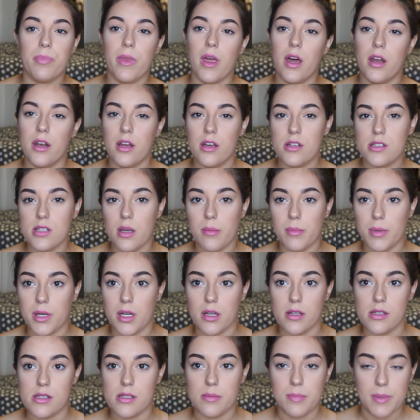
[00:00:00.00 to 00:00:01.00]
I know some are
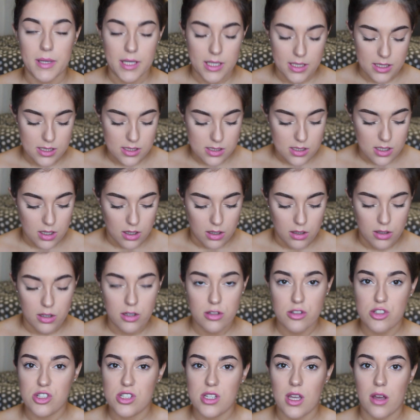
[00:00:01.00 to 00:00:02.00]
90p, so
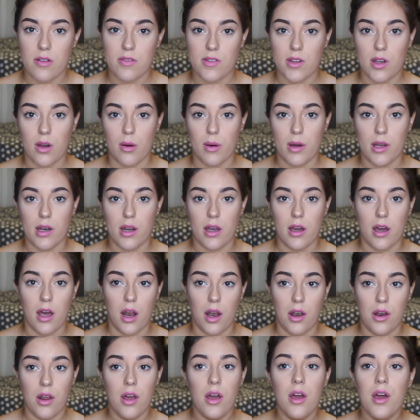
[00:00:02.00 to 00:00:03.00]
you just have to go in
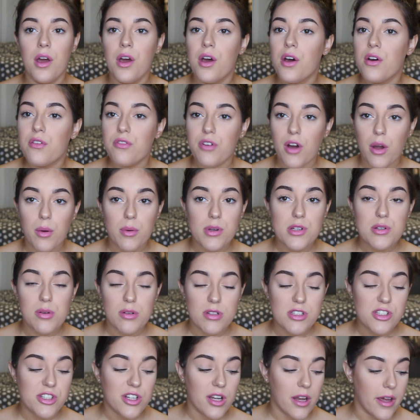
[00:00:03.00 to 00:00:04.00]
and find which
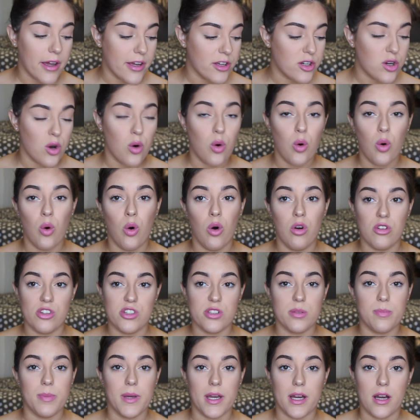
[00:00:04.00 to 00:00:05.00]
ones you like, or
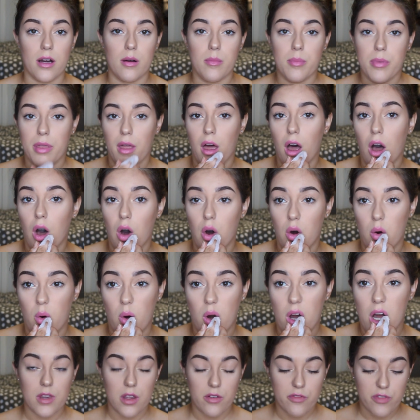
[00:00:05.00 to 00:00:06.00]
just pick up the
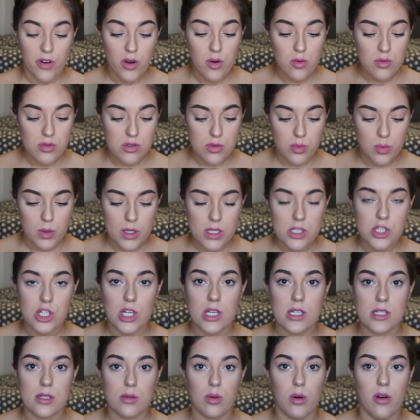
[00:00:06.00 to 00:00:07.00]
whole vault, which
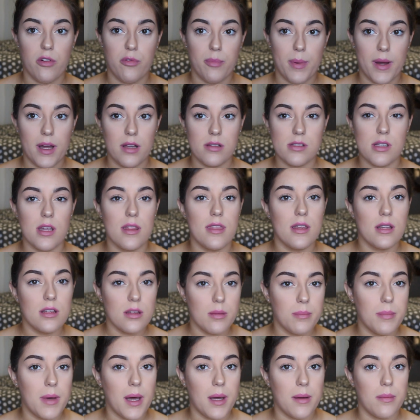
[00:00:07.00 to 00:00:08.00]
is £12. I think
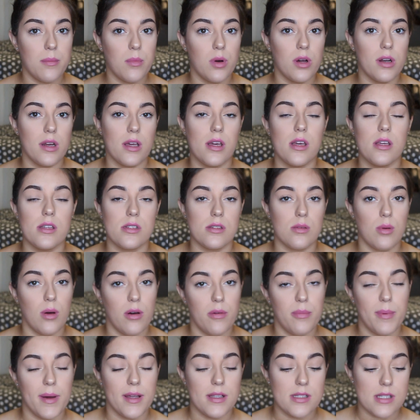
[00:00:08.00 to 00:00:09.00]
the matte one is
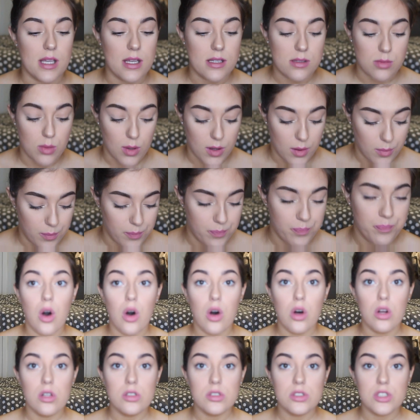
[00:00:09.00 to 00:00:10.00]
£12 as well.
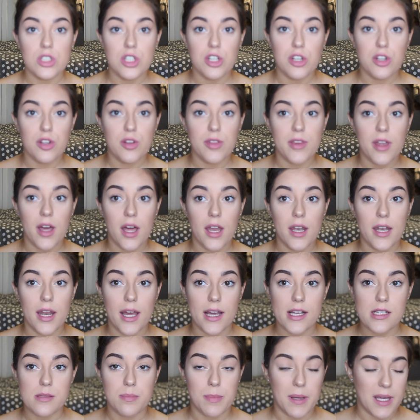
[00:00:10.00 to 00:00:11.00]
On to the
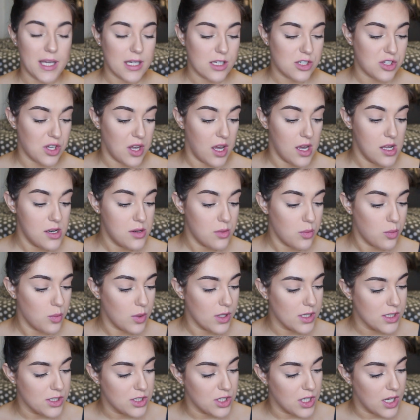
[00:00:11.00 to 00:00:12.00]
next pink shade,
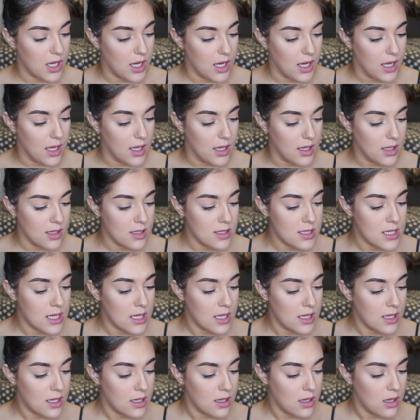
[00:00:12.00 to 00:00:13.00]
which is
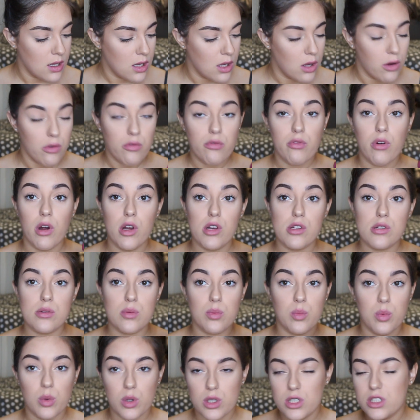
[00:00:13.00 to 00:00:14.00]

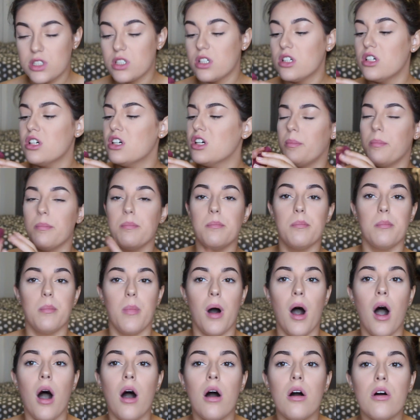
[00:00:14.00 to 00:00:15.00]
Rosewood
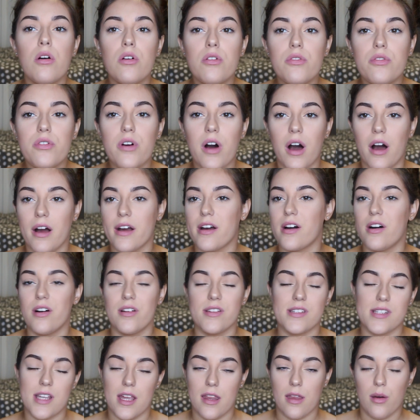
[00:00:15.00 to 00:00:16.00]
Mauve. I
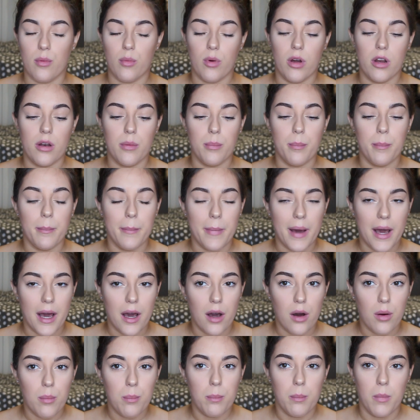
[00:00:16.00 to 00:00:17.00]
can't say that word.
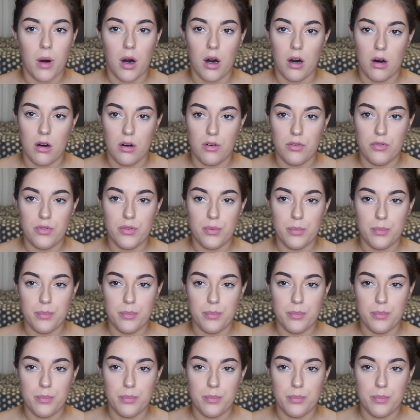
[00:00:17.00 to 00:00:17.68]
Mauve.